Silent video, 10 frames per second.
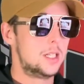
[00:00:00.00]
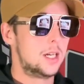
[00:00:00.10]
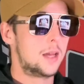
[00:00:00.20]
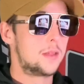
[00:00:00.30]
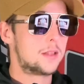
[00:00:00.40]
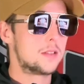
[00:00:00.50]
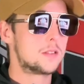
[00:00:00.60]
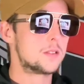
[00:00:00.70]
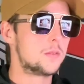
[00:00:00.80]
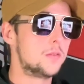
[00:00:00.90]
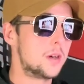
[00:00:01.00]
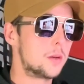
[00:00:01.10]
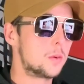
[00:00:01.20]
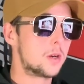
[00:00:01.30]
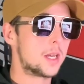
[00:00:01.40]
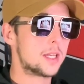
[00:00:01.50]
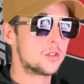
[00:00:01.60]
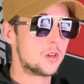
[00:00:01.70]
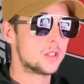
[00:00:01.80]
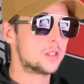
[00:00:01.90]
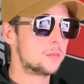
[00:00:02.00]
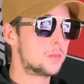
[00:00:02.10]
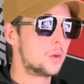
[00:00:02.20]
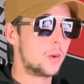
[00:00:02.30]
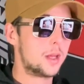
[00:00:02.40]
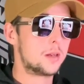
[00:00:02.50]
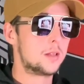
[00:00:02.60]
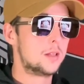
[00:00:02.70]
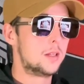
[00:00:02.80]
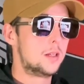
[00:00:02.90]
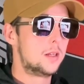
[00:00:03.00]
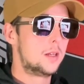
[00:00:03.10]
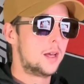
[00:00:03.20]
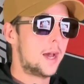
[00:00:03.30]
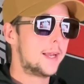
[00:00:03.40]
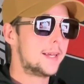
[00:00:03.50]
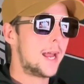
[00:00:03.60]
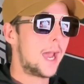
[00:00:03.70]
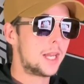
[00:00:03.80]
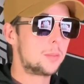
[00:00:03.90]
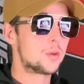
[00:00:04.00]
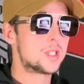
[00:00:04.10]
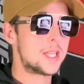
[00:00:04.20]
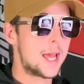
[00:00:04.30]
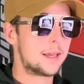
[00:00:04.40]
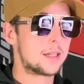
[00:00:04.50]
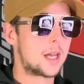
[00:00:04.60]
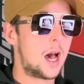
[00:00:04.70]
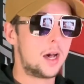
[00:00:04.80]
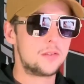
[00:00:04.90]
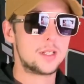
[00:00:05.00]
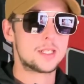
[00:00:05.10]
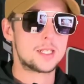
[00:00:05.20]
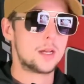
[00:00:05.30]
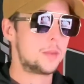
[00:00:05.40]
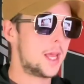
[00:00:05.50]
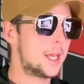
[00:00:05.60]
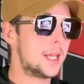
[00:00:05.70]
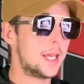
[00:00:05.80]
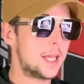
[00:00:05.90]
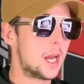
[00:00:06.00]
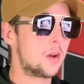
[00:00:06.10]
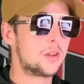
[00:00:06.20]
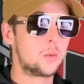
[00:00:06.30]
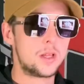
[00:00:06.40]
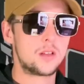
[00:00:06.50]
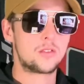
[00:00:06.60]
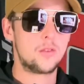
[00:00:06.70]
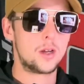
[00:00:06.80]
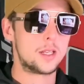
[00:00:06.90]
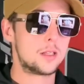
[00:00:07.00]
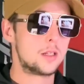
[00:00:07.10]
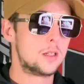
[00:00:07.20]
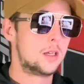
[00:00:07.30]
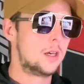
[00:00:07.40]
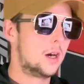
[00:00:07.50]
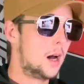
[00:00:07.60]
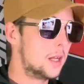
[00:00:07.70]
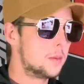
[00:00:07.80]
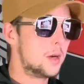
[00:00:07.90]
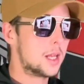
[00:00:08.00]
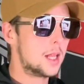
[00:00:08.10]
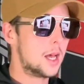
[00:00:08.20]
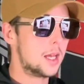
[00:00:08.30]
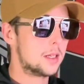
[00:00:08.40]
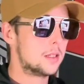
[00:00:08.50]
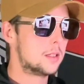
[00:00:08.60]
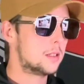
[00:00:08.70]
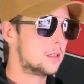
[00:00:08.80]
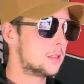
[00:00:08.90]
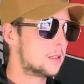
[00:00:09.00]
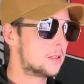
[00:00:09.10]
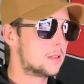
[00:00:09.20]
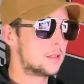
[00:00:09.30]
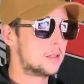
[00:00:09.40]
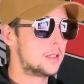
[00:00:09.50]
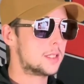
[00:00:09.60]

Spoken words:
I think this is a fight where I can trust him to win. At 90% confidence, I'm taking Ian Garry to win this fight on the money line. He's